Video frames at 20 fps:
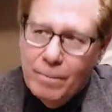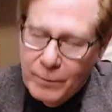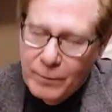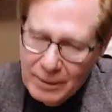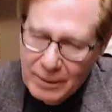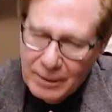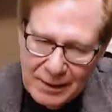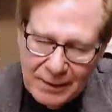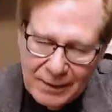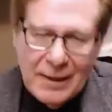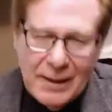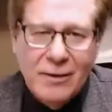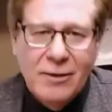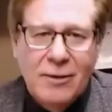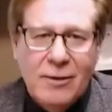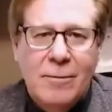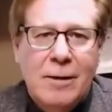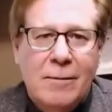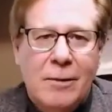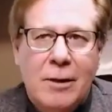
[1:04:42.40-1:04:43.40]
commit that
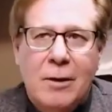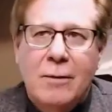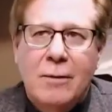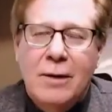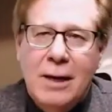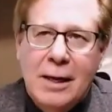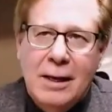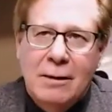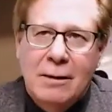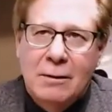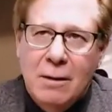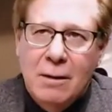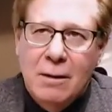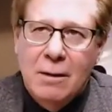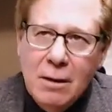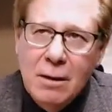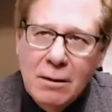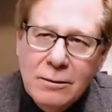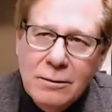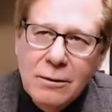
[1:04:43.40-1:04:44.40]
to memory. Okay,
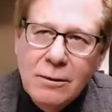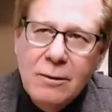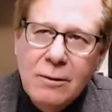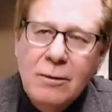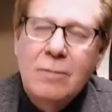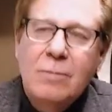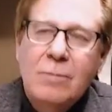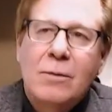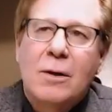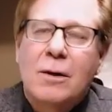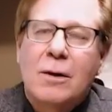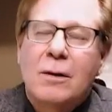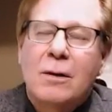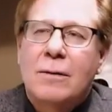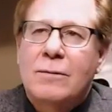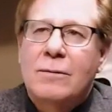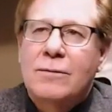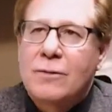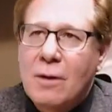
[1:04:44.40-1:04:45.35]
long-term loans,